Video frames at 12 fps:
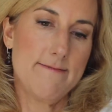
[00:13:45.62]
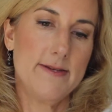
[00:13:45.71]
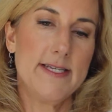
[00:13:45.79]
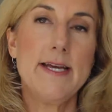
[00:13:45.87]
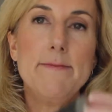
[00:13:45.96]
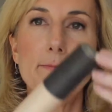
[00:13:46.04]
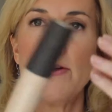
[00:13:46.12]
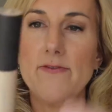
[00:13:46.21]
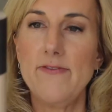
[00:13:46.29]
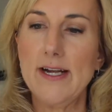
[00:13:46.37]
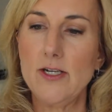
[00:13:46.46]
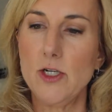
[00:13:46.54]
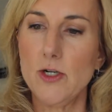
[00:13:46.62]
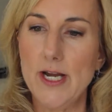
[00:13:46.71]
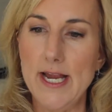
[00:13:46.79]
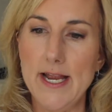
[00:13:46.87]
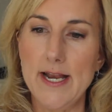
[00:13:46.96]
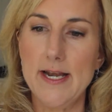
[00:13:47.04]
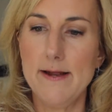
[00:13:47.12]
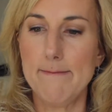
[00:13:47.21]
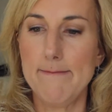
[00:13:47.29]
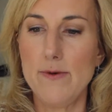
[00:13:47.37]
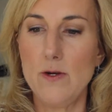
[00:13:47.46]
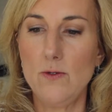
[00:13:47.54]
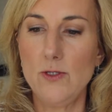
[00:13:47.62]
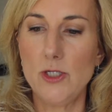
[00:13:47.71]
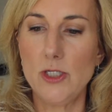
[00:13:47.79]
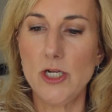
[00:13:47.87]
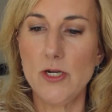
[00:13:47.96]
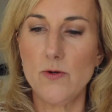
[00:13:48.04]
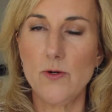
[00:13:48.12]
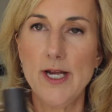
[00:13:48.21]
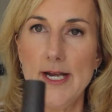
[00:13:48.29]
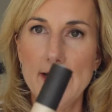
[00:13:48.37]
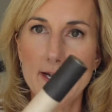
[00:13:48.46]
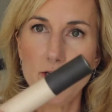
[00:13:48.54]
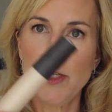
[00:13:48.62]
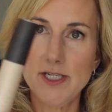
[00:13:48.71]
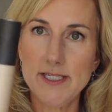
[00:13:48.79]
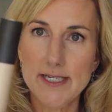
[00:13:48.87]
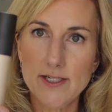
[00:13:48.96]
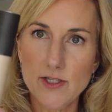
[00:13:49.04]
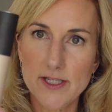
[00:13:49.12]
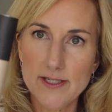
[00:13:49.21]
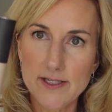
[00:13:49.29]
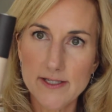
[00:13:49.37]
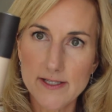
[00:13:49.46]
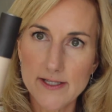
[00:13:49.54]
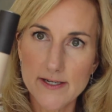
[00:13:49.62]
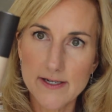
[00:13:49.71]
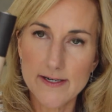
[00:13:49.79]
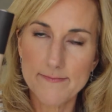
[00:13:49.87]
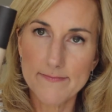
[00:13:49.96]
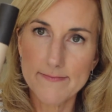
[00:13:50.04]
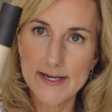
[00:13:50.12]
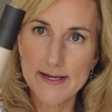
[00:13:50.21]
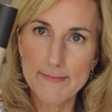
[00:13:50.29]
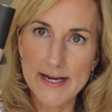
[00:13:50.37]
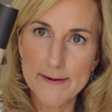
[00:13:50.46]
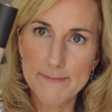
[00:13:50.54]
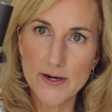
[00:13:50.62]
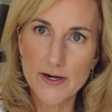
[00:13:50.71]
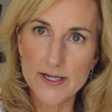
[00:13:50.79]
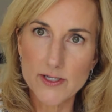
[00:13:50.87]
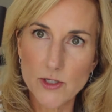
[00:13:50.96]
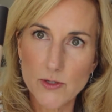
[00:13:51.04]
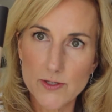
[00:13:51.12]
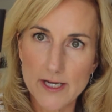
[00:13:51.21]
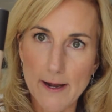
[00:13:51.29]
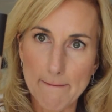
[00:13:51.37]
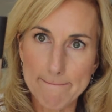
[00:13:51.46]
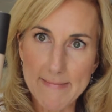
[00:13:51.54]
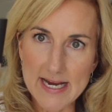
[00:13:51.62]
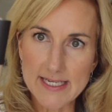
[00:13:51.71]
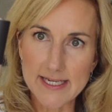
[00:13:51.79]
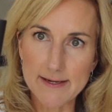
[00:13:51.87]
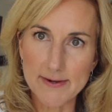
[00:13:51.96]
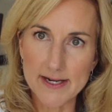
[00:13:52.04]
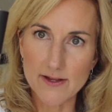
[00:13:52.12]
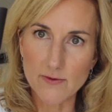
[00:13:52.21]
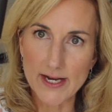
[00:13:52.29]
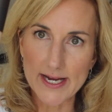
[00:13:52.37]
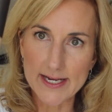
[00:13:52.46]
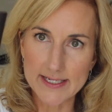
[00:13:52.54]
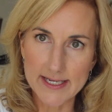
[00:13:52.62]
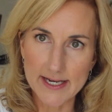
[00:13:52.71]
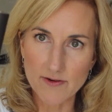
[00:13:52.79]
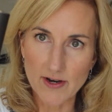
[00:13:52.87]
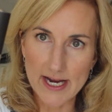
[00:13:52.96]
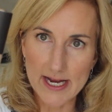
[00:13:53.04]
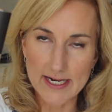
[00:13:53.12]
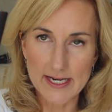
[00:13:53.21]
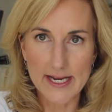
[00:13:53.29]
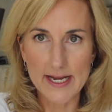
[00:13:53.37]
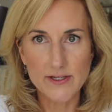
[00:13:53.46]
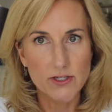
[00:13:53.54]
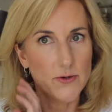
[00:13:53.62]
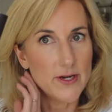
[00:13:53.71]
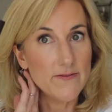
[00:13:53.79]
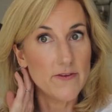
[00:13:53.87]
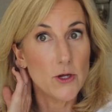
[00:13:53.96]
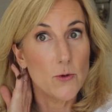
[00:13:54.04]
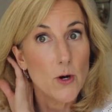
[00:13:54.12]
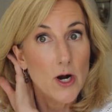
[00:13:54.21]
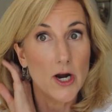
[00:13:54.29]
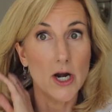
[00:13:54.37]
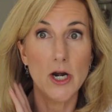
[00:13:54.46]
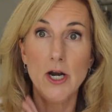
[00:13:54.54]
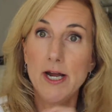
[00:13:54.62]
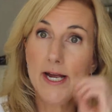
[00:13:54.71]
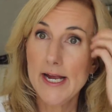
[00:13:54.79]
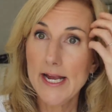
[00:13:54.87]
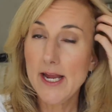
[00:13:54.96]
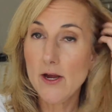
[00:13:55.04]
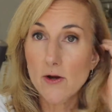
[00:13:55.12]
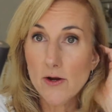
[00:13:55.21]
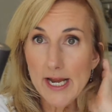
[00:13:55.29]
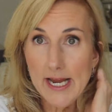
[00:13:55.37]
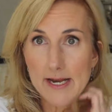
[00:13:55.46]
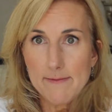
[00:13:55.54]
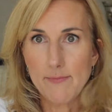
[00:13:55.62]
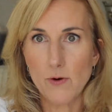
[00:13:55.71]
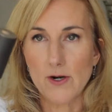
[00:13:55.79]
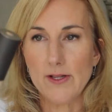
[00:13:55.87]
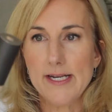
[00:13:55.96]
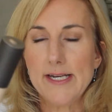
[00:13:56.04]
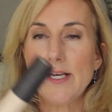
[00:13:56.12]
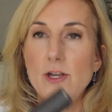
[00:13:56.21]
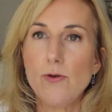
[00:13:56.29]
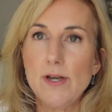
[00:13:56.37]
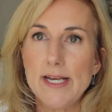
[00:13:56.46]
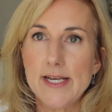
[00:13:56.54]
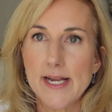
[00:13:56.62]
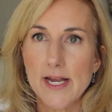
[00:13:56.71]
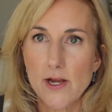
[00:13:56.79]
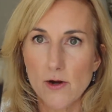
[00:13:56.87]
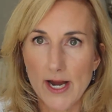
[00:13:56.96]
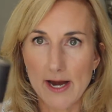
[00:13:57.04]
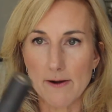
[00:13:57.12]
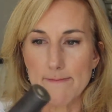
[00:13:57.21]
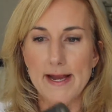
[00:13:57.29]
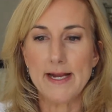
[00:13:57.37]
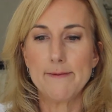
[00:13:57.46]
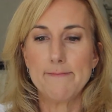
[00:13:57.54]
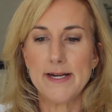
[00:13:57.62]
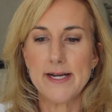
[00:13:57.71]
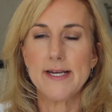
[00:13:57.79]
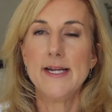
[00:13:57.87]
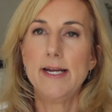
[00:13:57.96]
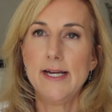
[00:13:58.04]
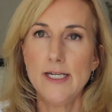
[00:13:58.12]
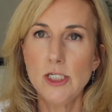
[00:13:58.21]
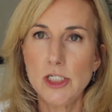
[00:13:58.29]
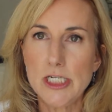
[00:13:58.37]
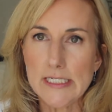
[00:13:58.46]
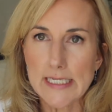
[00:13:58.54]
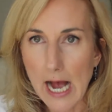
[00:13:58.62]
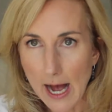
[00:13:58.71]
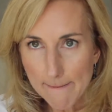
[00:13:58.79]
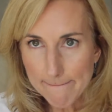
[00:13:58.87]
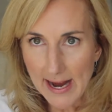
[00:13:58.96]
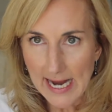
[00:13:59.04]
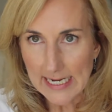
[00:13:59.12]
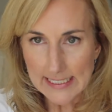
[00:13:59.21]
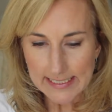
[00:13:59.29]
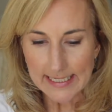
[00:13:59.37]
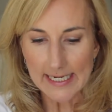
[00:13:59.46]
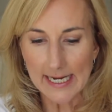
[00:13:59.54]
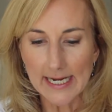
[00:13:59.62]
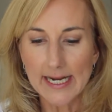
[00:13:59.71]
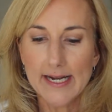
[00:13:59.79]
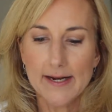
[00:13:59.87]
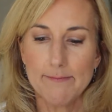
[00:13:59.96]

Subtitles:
Skin Perfector in Moonstone. She said this is my makeup artist, who's amazing, by the way, Cassandra Kennedy. So if you are here in Portland and you need to get your hair and makeup done, she's amazing.